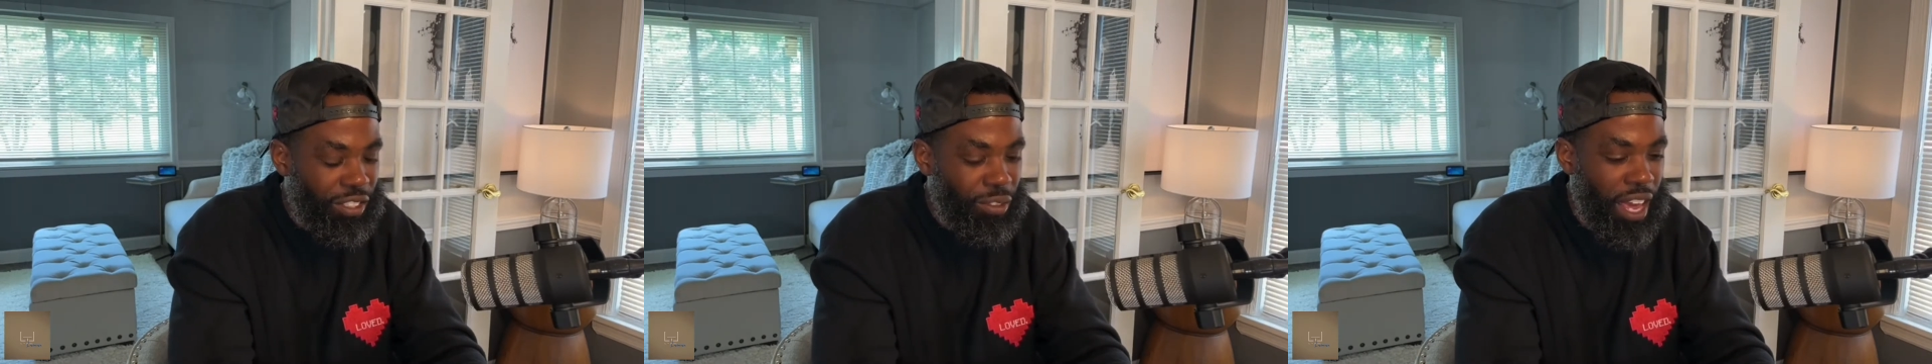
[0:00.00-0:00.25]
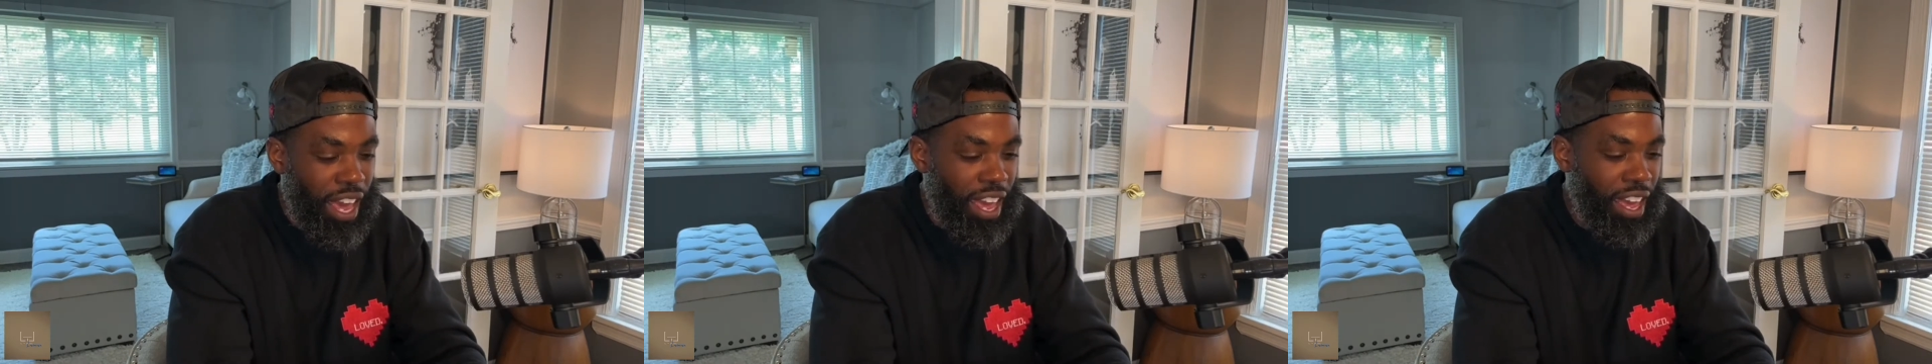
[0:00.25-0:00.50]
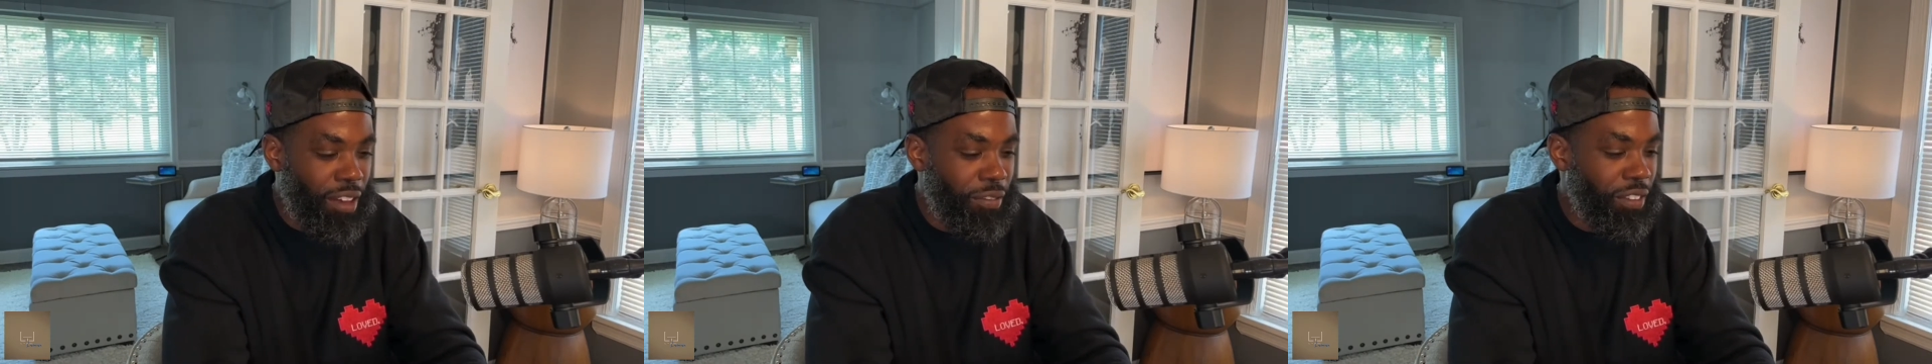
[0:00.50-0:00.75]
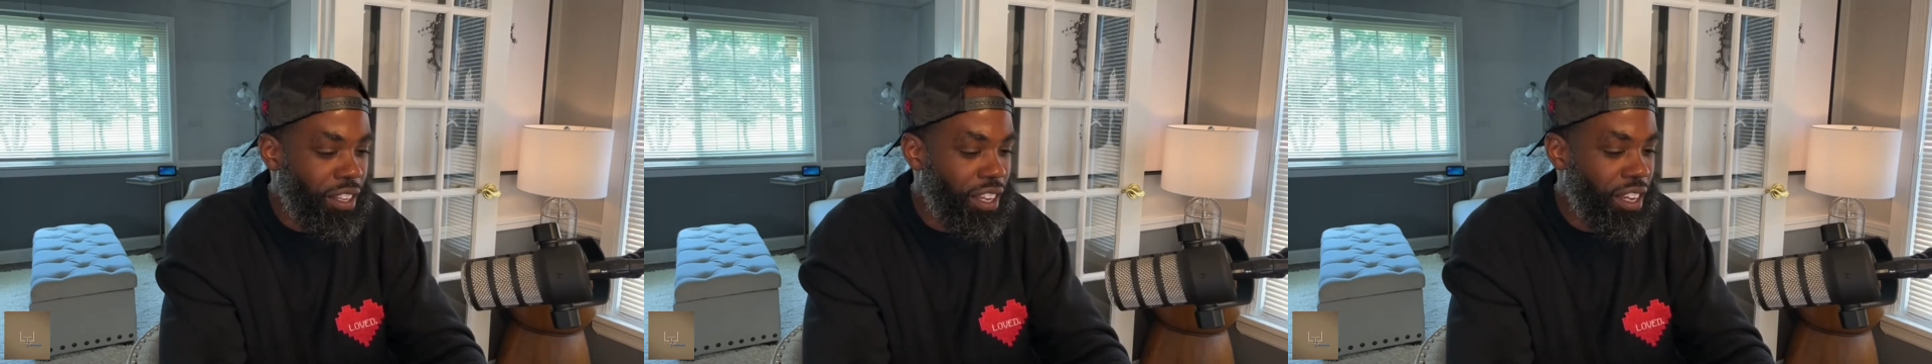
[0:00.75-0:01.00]
You
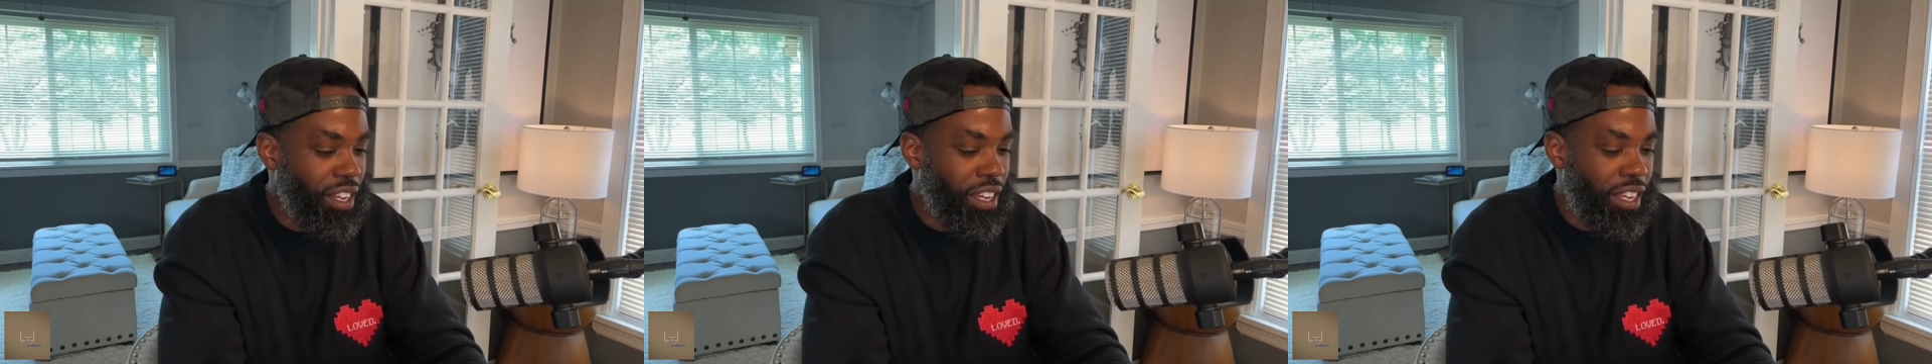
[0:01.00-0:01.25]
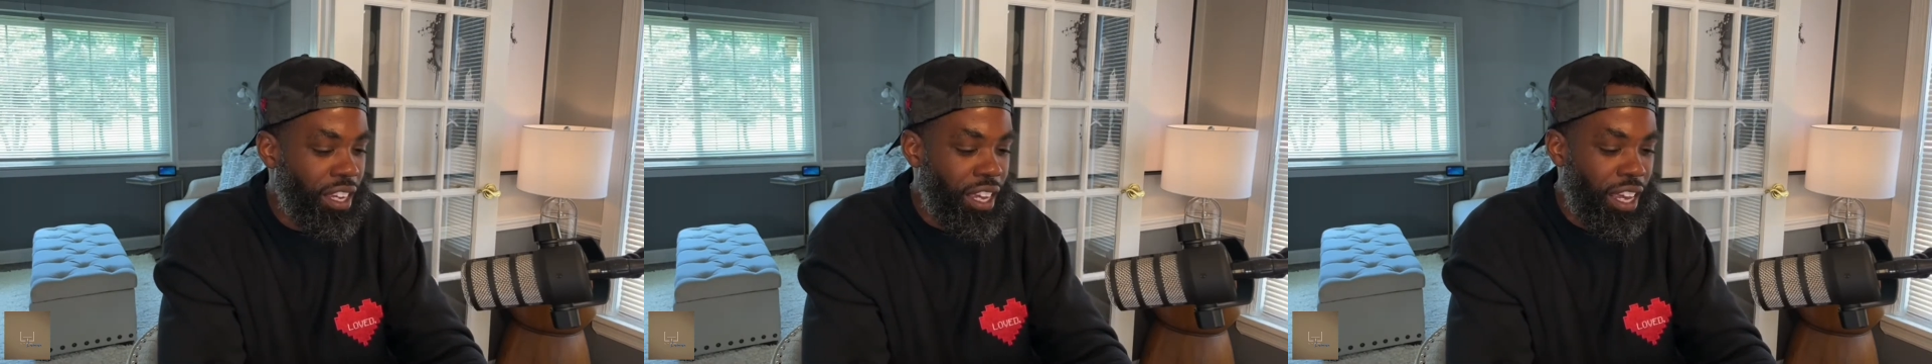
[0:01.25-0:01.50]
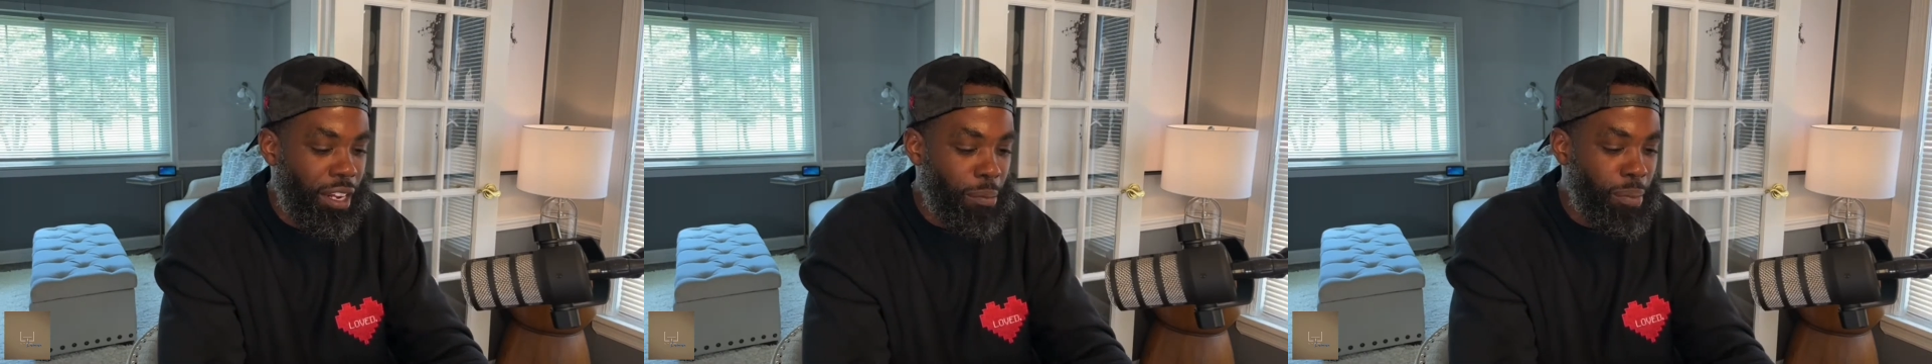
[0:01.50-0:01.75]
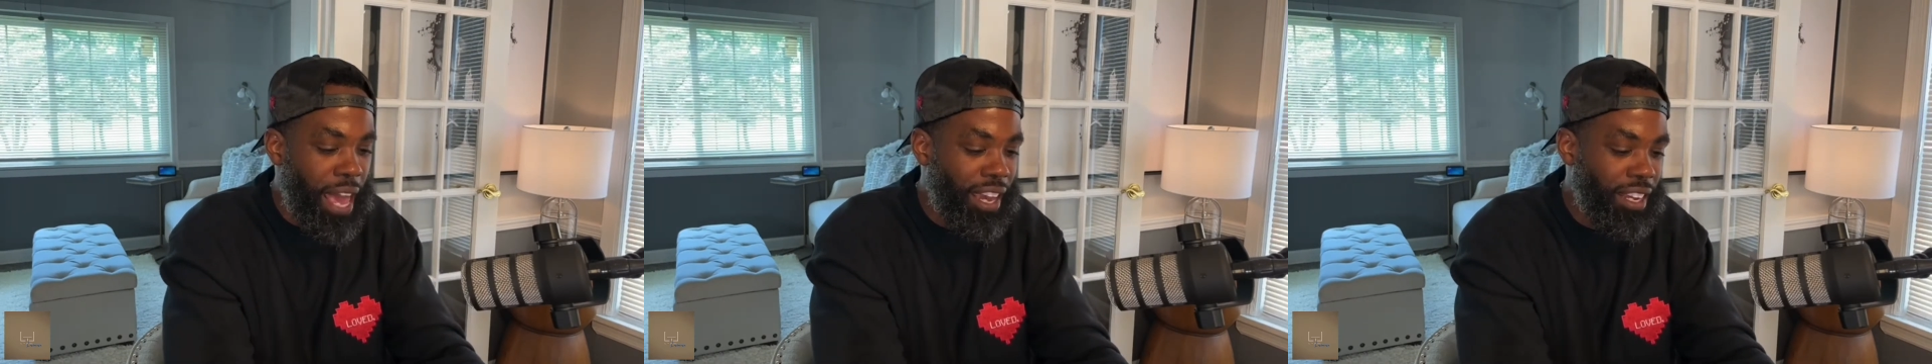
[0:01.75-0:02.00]
have in the
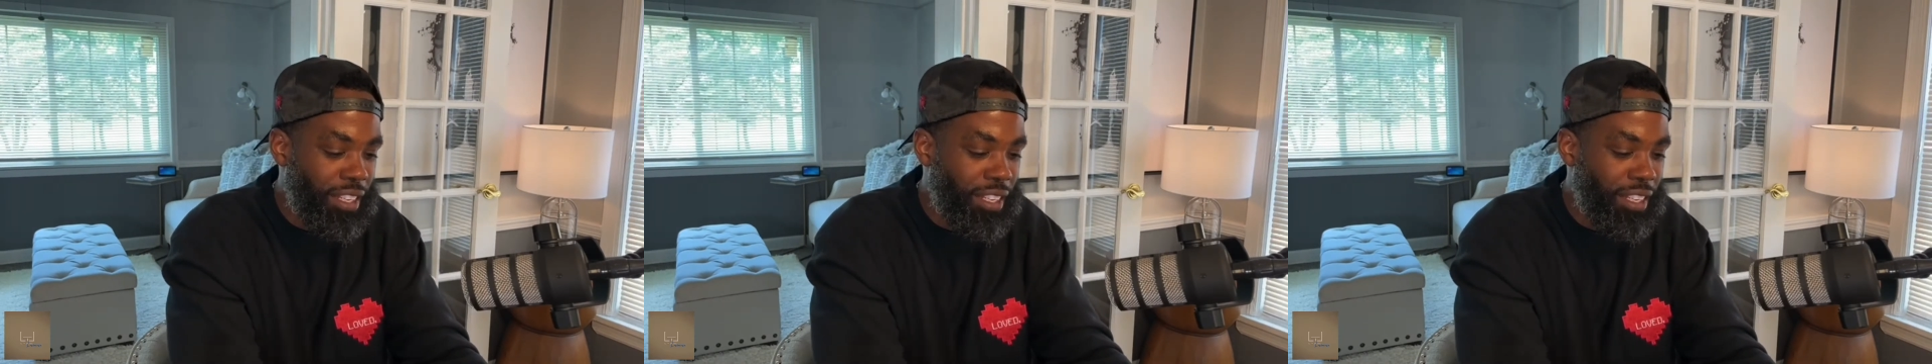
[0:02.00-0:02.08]
back of